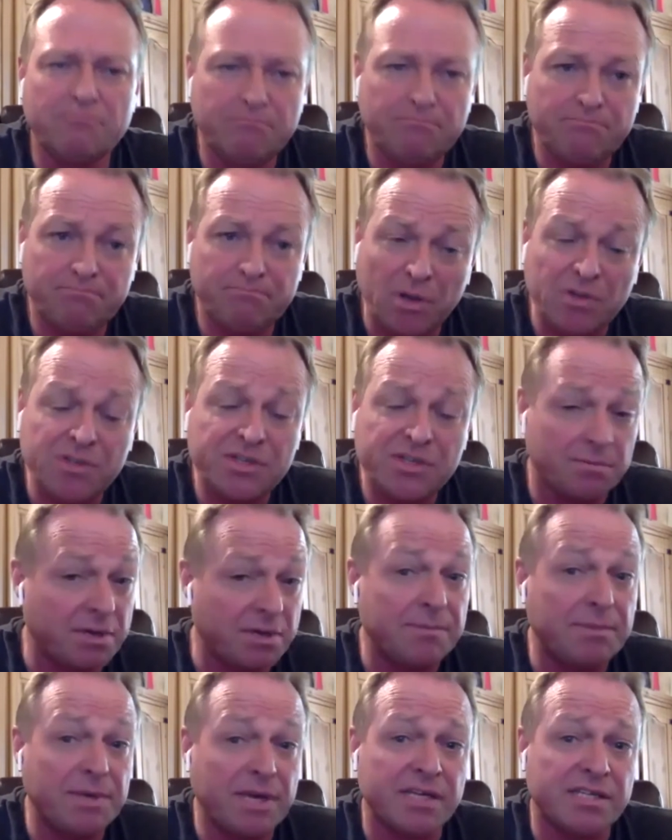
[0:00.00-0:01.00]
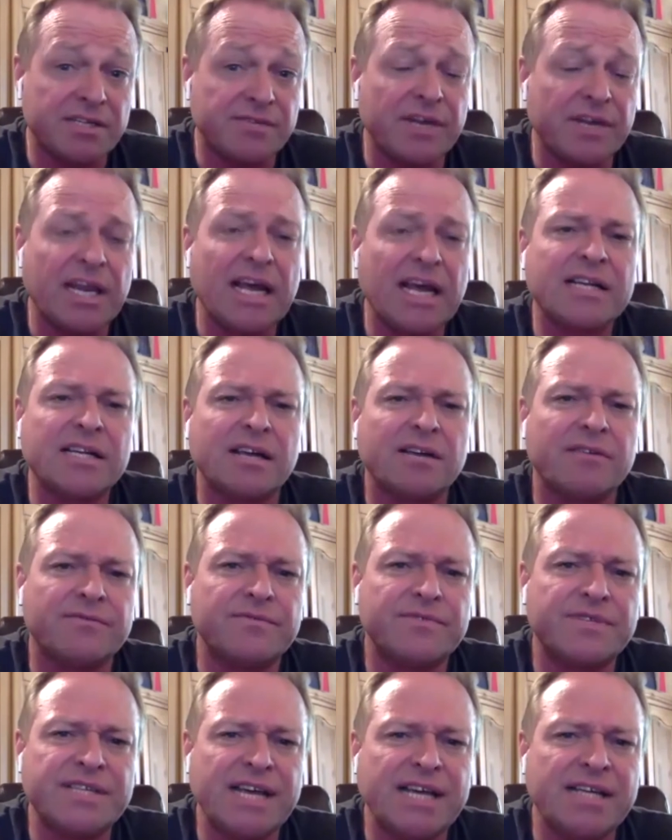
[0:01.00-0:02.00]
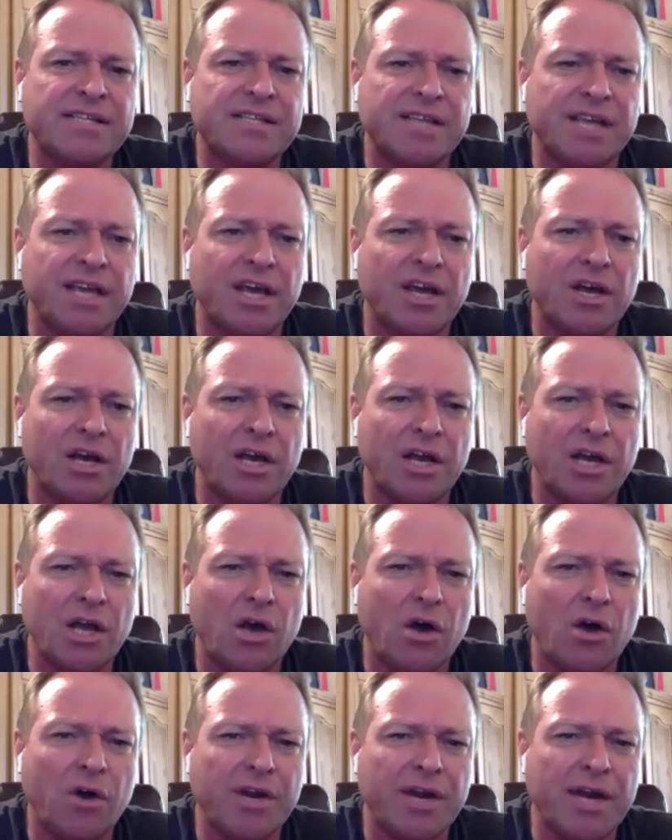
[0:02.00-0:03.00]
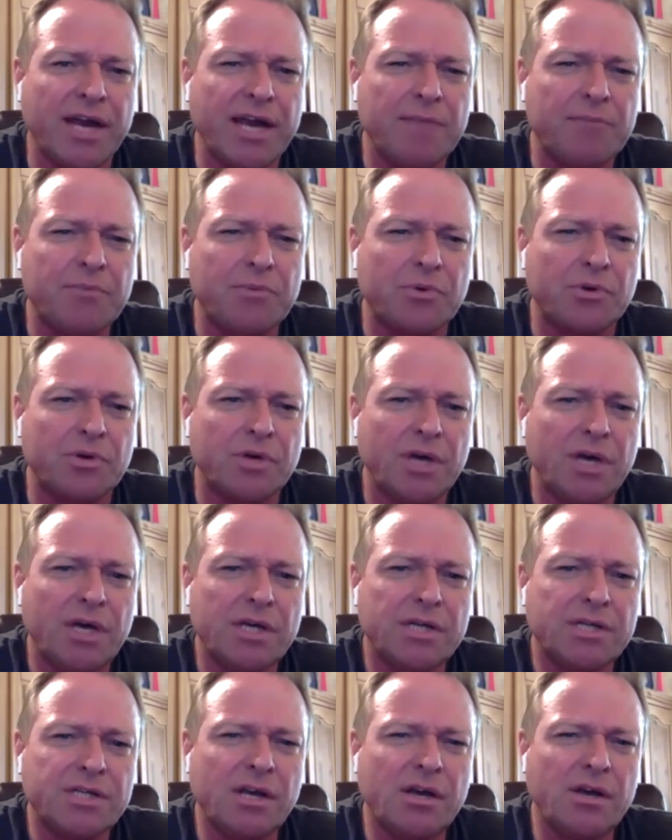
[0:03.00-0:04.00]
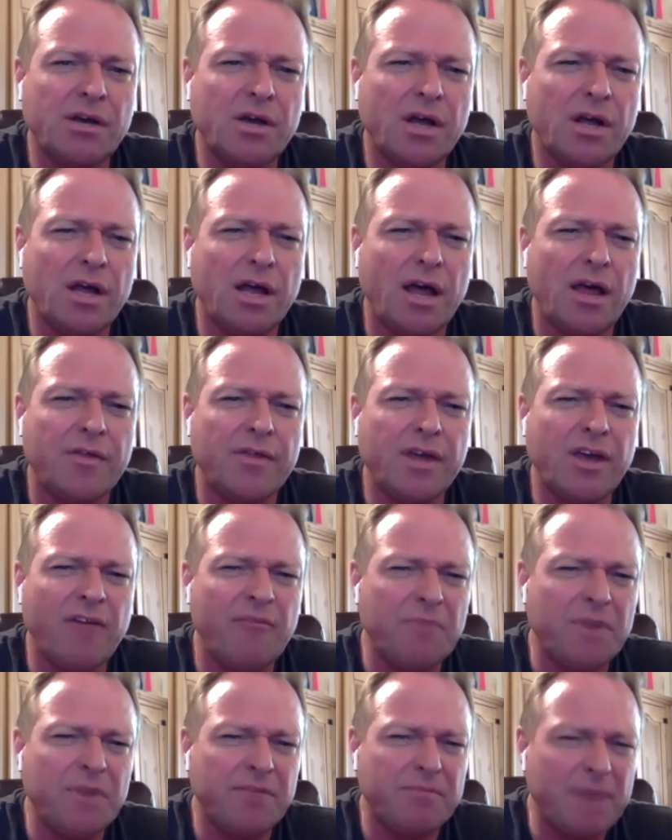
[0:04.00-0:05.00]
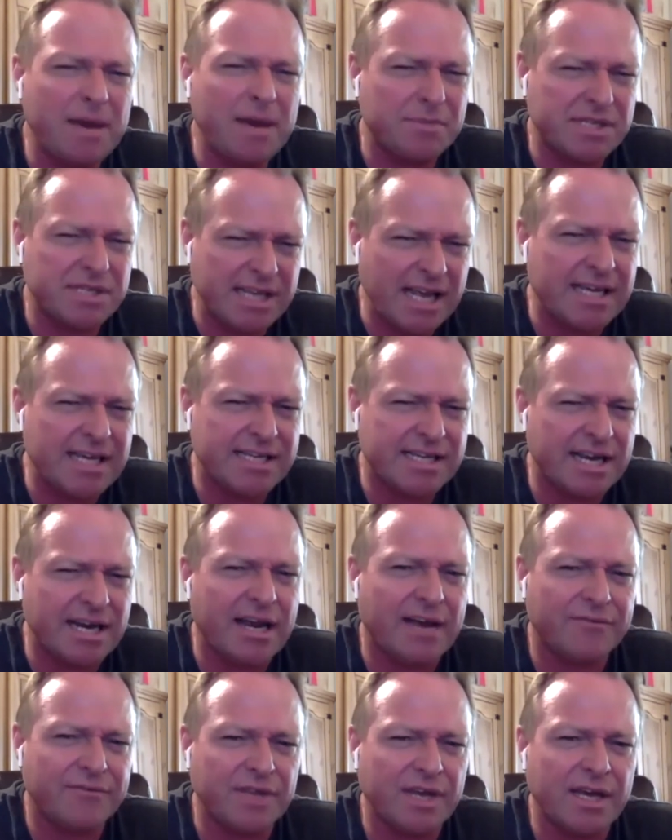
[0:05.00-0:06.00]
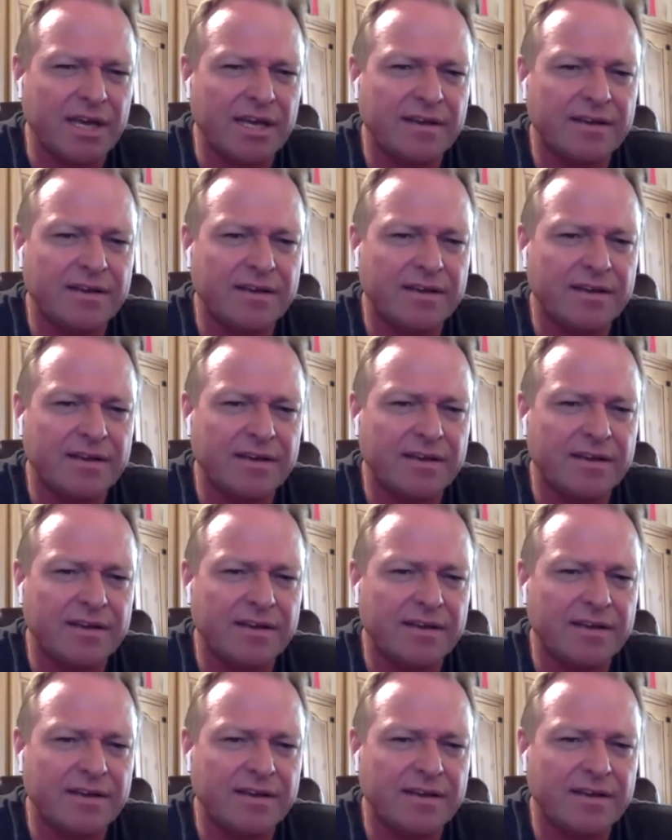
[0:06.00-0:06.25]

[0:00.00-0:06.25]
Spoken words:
possibly because of a lack of testing early on in April. So the government have made mistakes here, haven't they?